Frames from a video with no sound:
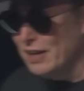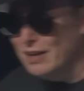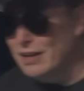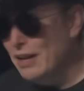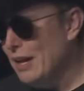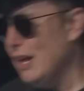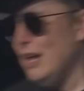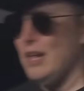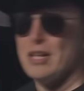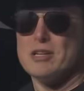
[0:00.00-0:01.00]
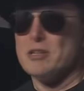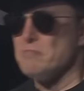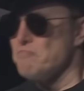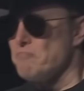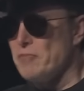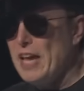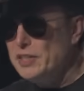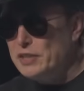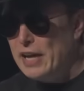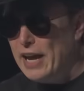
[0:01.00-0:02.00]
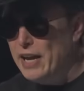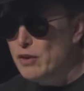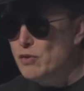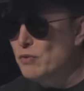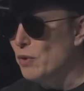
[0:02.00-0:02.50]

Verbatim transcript: Uh, thanks again